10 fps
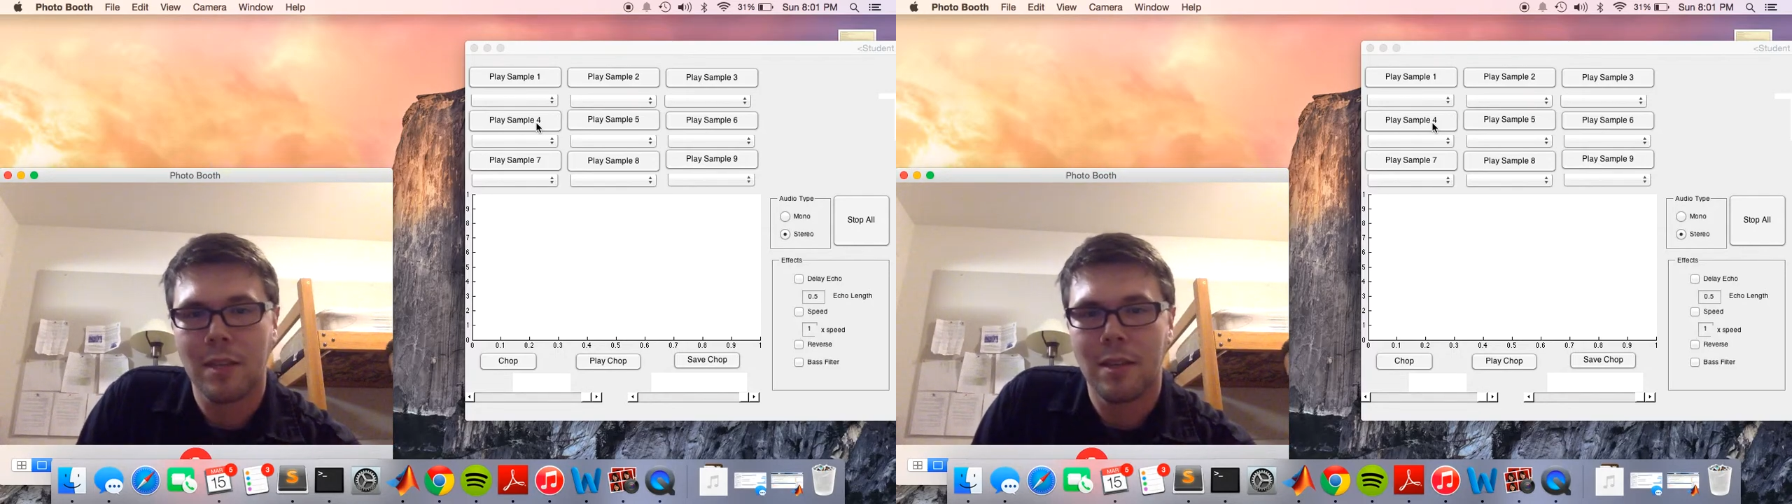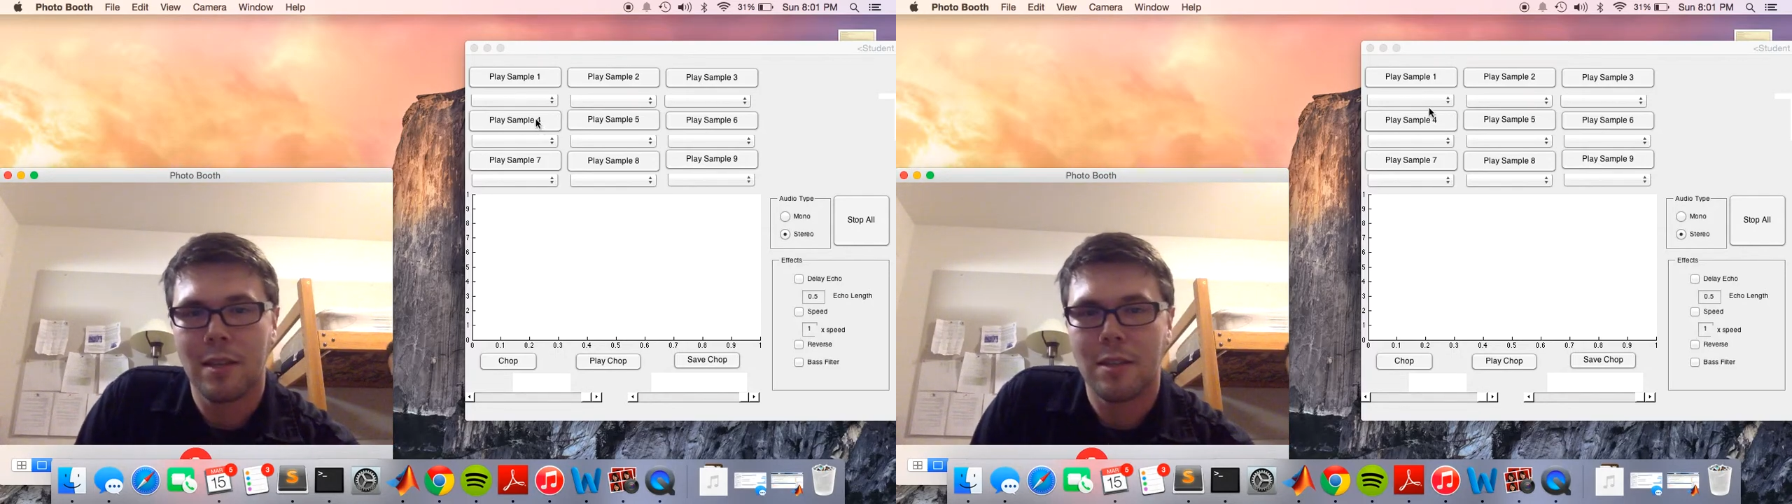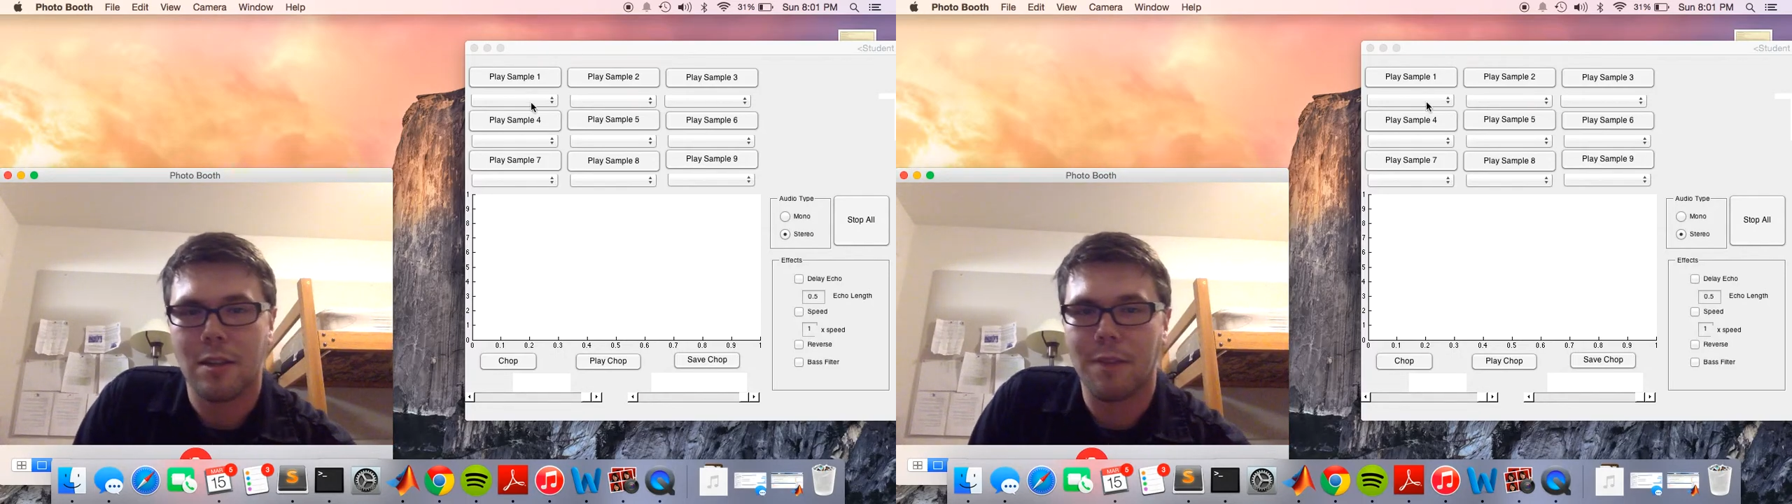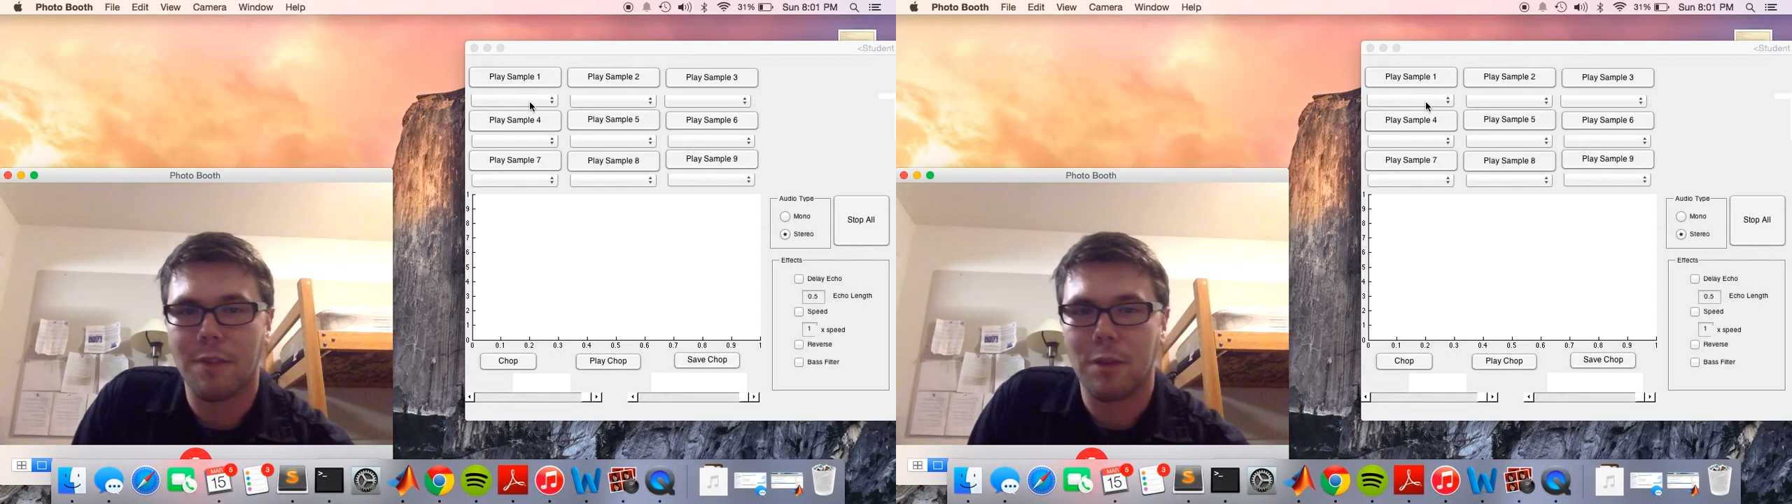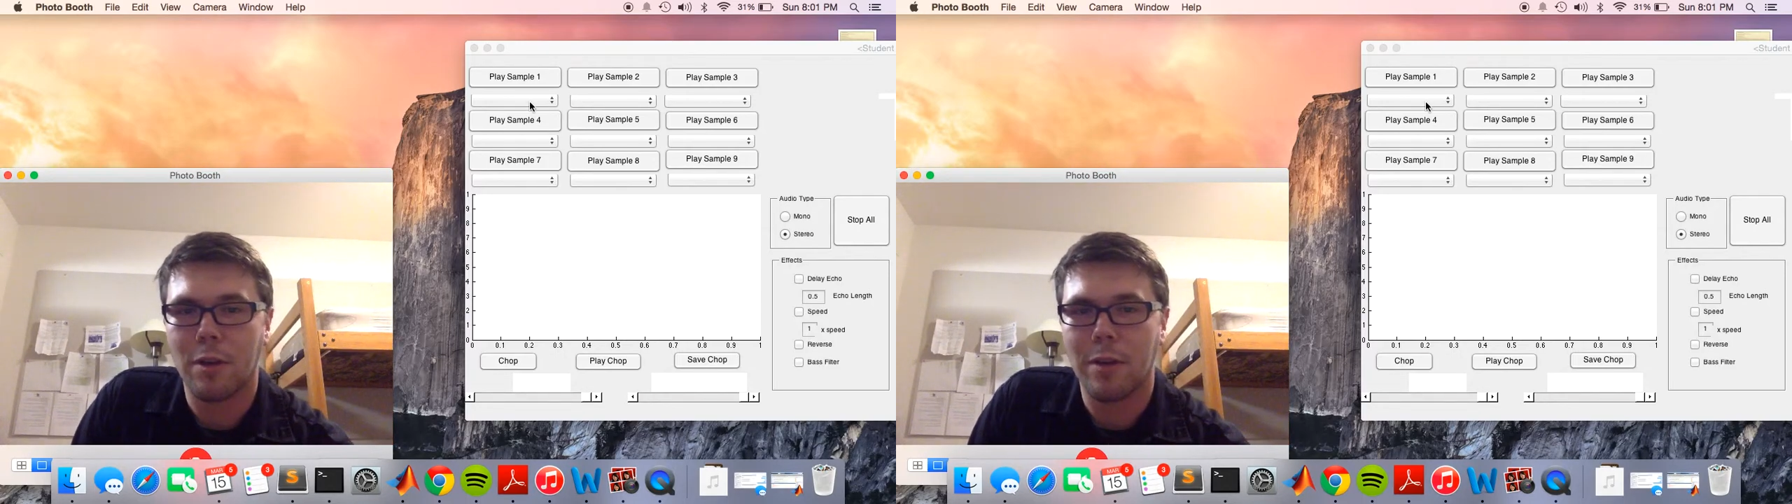So if you
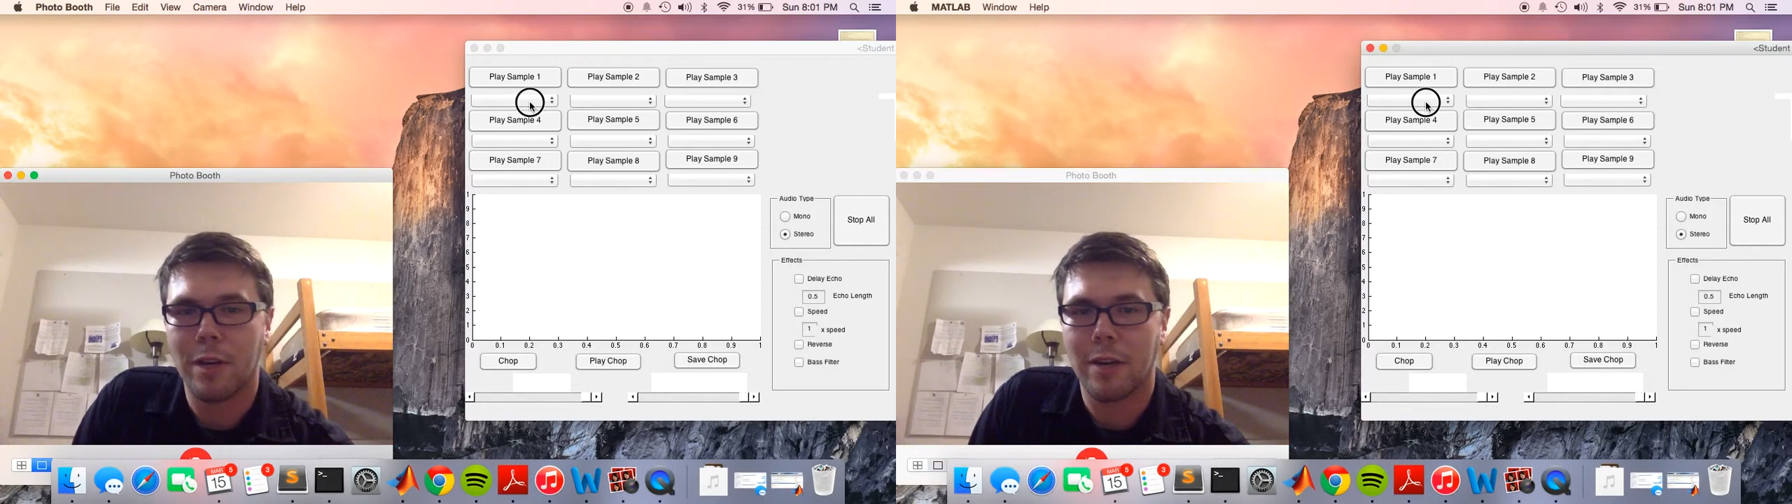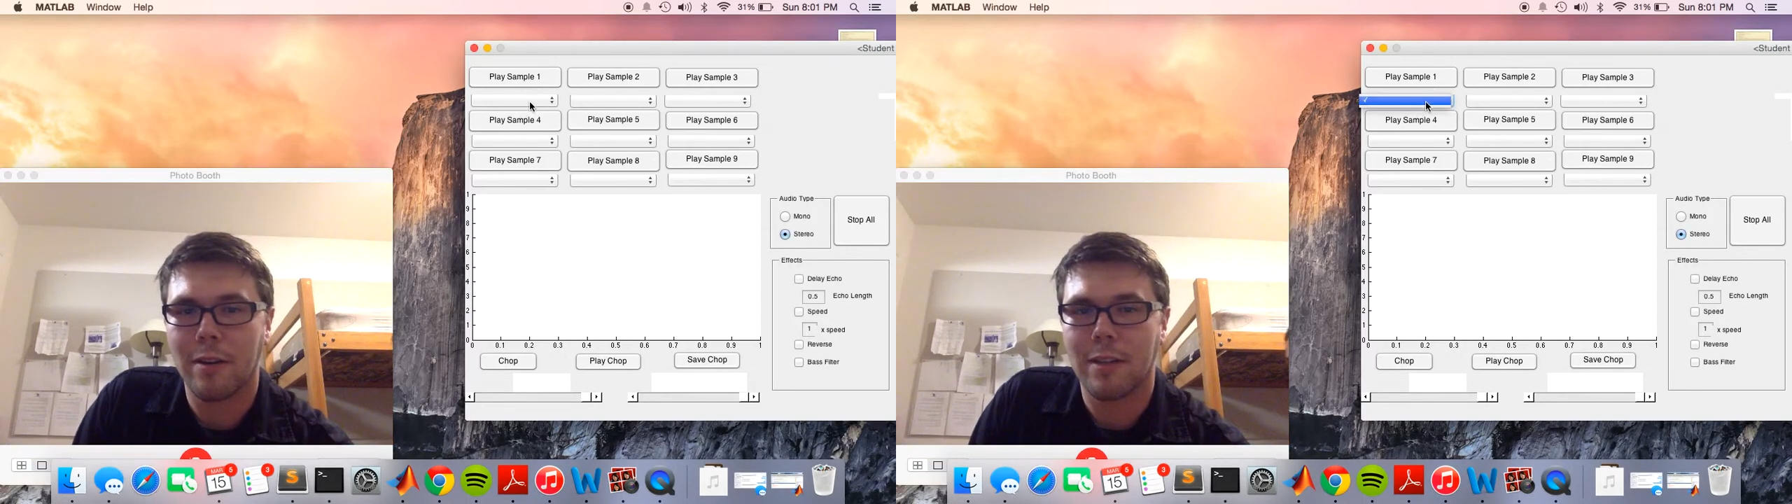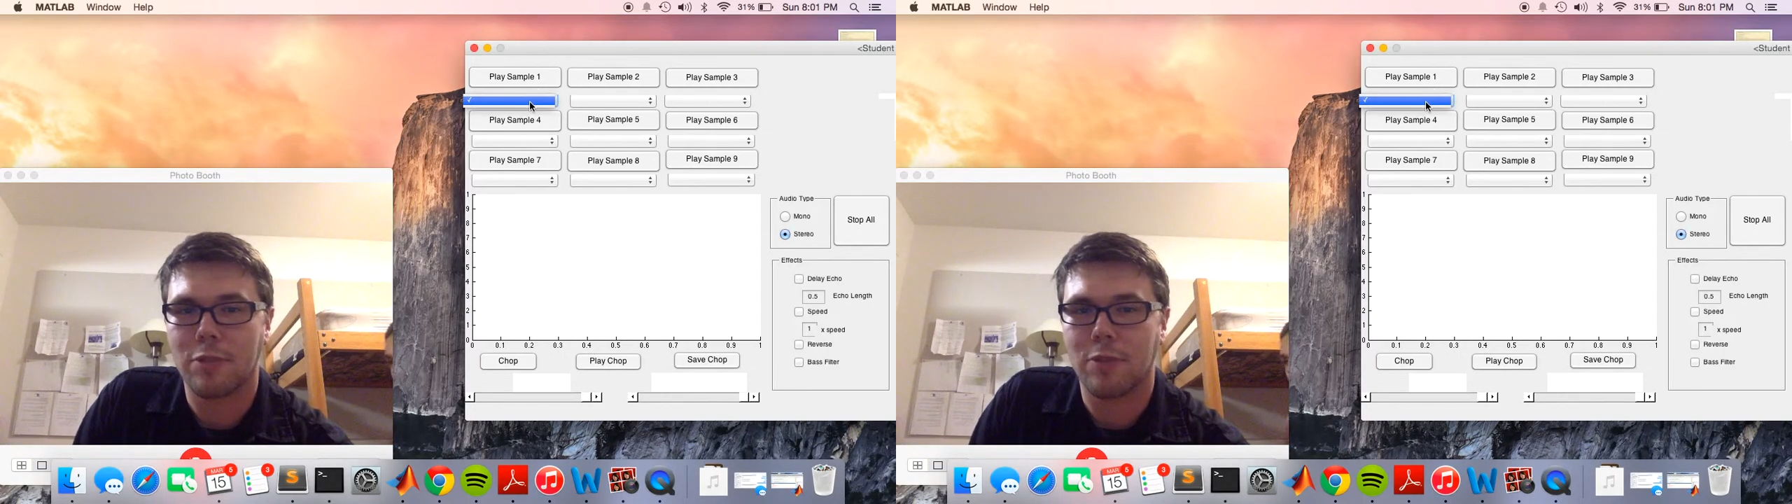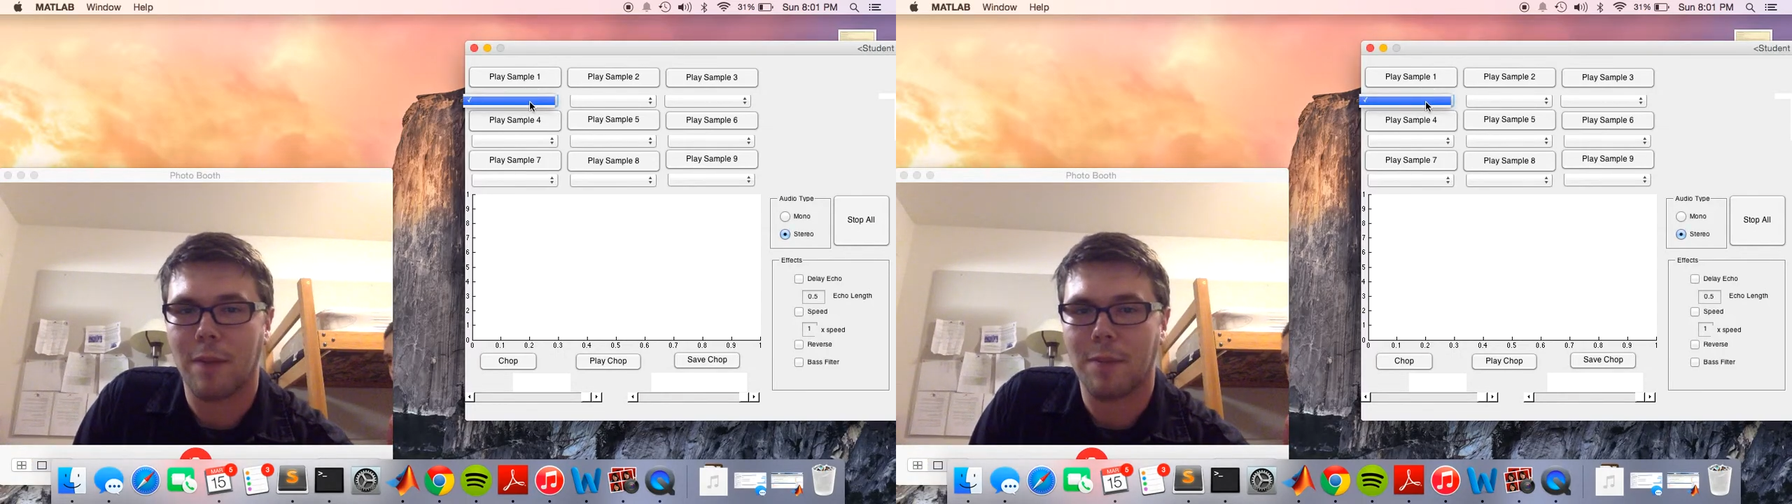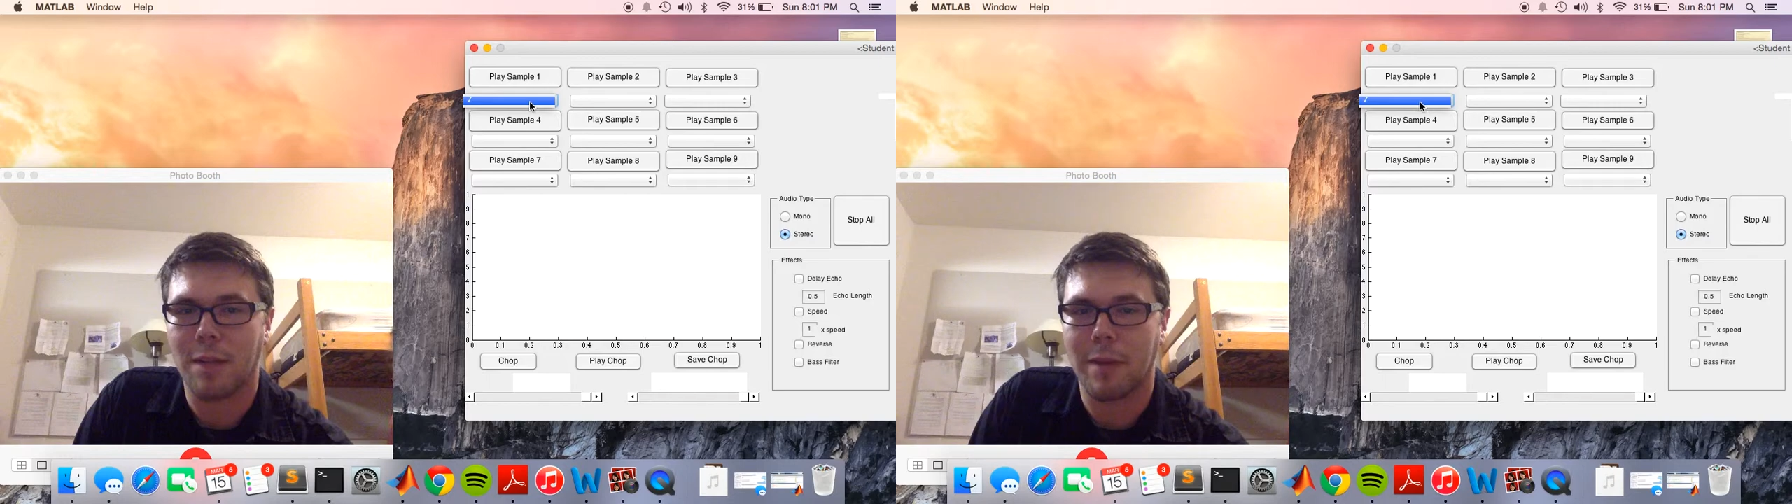go here, this drop-down
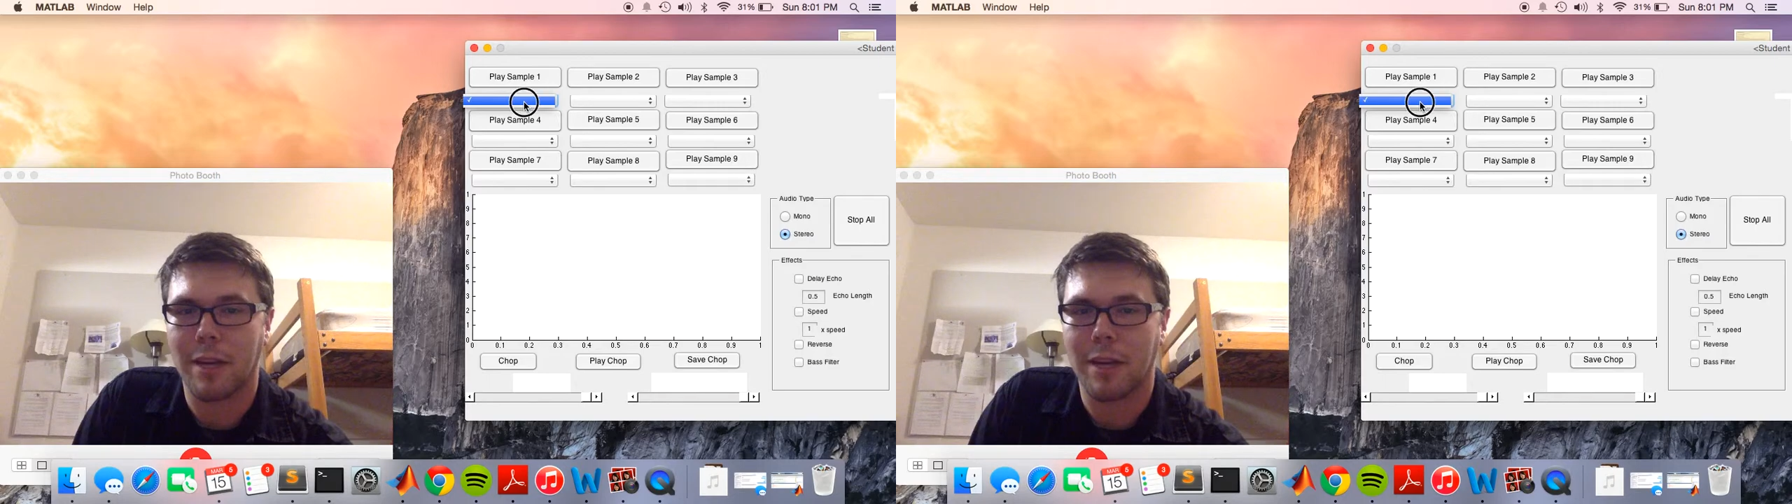menu